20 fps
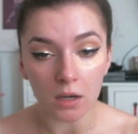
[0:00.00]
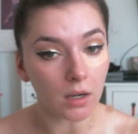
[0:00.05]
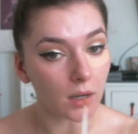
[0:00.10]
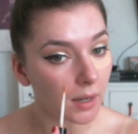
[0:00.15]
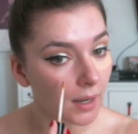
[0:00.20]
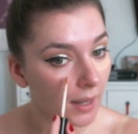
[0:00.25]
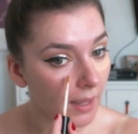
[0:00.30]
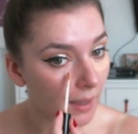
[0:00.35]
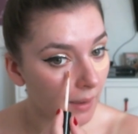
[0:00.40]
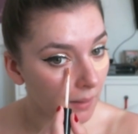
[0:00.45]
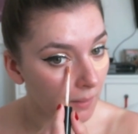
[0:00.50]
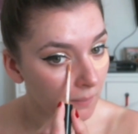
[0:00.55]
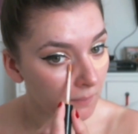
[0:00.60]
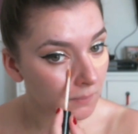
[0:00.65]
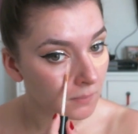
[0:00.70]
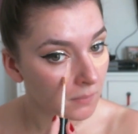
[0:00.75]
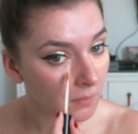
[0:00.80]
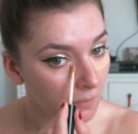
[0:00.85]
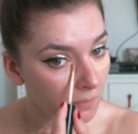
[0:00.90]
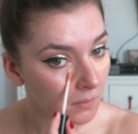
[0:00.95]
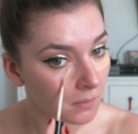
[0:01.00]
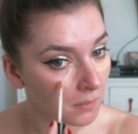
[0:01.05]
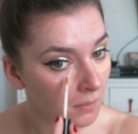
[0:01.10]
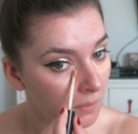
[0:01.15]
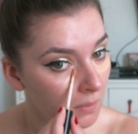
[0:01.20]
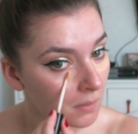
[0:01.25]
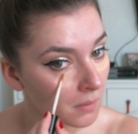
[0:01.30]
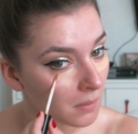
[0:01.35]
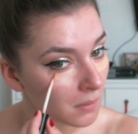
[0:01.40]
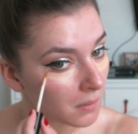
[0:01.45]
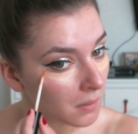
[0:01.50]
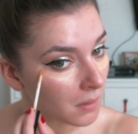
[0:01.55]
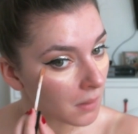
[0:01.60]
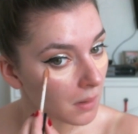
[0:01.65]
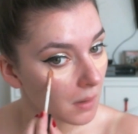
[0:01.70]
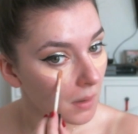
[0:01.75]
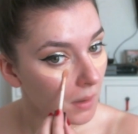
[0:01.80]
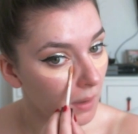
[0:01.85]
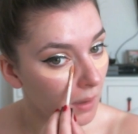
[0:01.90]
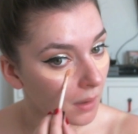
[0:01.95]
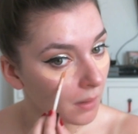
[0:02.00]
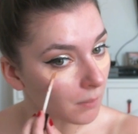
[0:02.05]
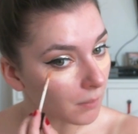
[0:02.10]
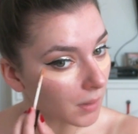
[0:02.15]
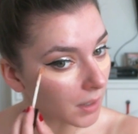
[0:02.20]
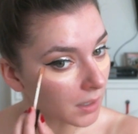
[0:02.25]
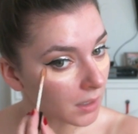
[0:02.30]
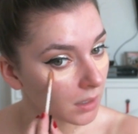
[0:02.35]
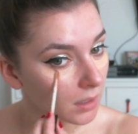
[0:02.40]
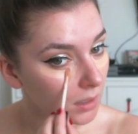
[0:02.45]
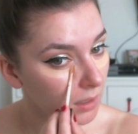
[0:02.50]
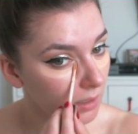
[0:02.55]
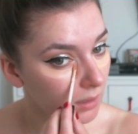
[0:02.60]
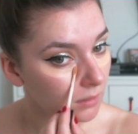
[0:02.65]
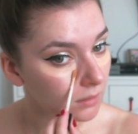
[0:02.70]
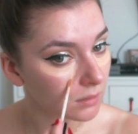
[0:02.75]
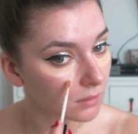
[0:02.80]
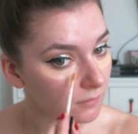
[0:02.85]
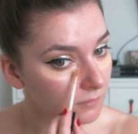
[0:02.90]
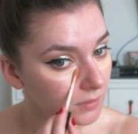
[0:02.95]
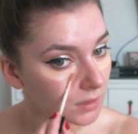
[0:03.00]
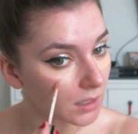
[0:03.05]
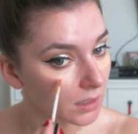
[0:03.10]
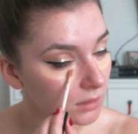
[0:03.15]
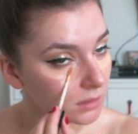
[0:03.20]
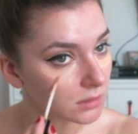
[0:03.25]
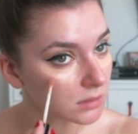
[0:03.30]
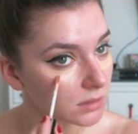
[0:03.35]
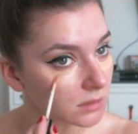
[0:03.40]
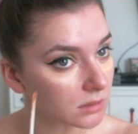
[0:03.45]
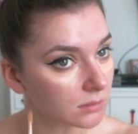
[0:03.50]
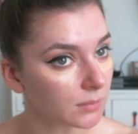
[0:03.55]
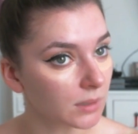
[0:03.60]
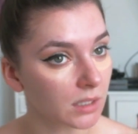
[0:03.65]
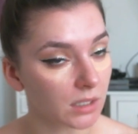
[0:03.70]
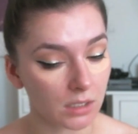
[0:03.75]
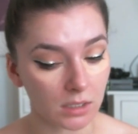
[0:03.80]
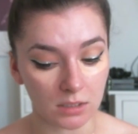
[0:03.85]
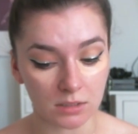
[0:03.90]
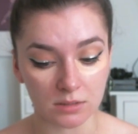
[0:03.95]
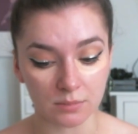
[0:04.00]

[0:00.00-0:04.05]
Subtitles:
Now, I don't get a lot of darkness under my eyes.